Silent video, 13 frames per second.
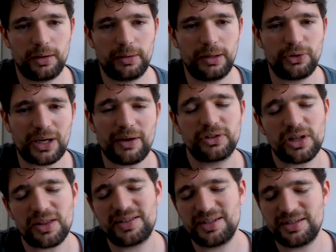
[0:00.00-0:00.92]
If you have
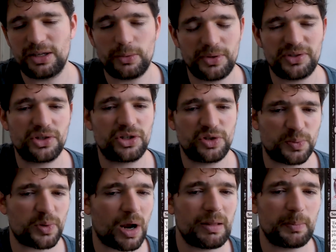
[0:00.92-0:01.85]
Thoughtseize and Inquisition, you're
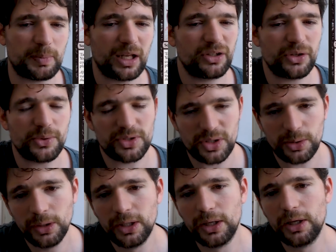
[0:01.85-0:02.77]
probably playing those
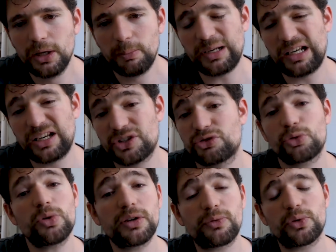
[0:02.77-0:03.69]
too. But in
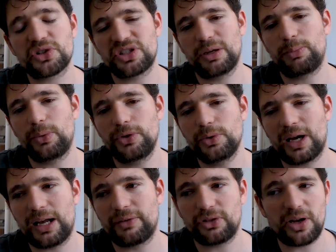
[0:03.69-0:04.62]
Historic, for example, you
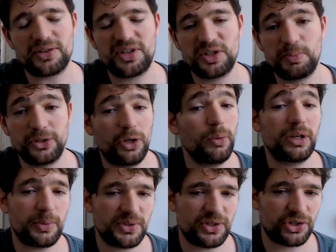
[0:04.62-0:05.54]
have Thoughtseize but no
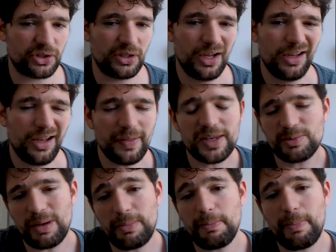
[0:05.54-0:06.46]
Inquisition, and this
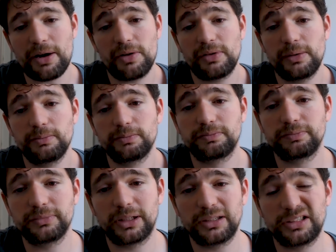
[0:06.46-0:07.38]
might be better than
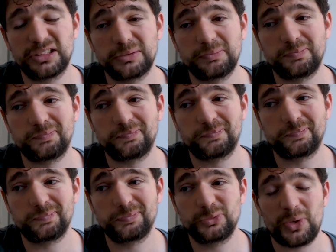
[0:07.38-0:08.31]
the
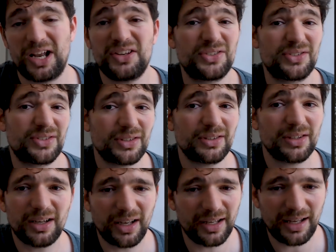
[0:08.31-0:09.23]
rest,
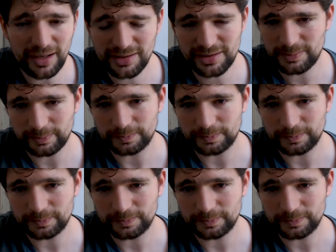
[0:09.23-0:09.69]
I guess.